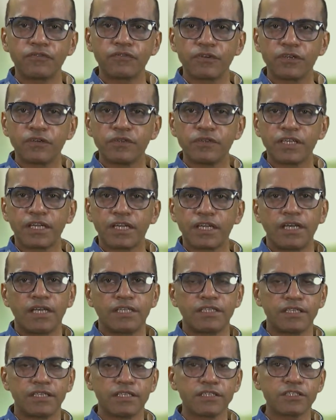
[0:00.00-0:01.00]
If we can
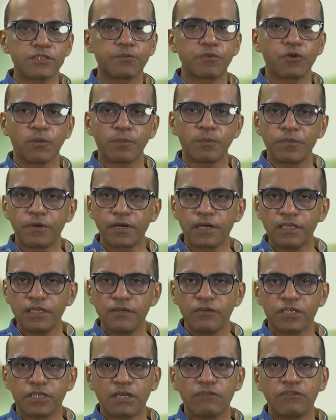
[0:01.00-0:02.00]
digest
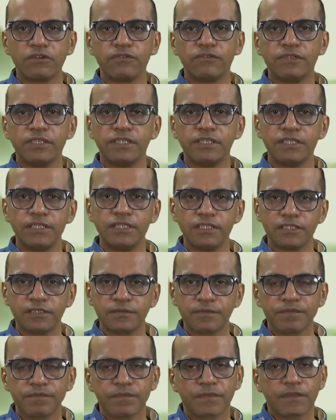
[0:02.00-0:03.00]
properly whatever we
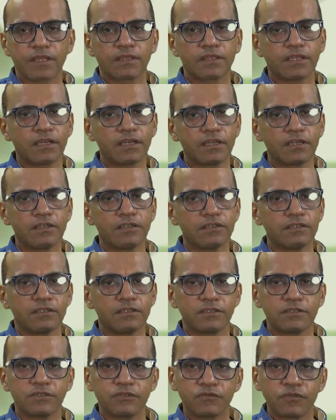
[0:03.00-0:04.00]
eat, then
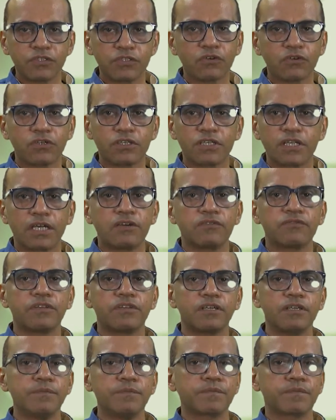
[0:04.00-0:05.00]
we don't have
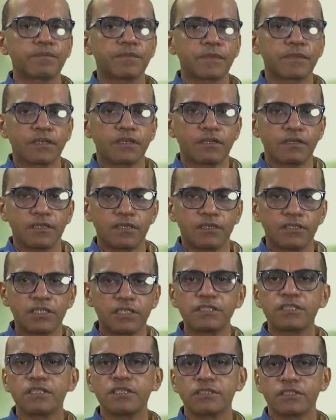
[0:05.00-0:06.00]
the
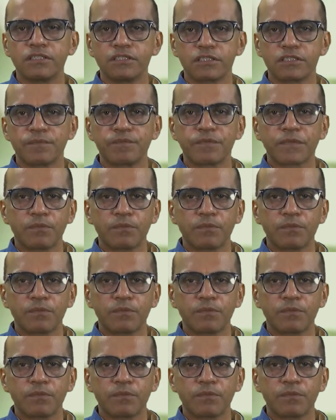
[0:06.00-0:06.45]
diseases,